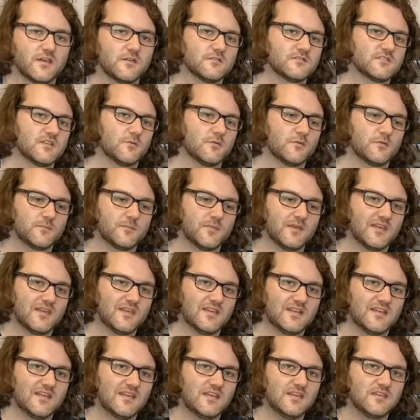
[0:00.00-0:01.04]
so it would be an
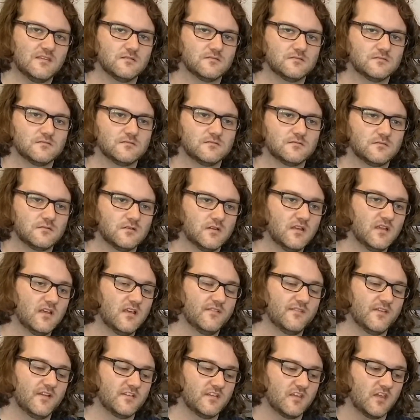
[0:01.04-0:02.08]
E,
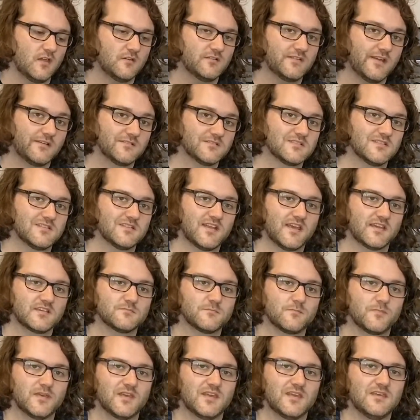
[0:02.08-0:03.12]
and you go down to the next
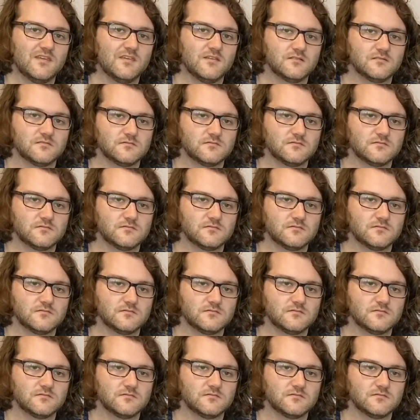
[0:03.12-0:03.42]
B,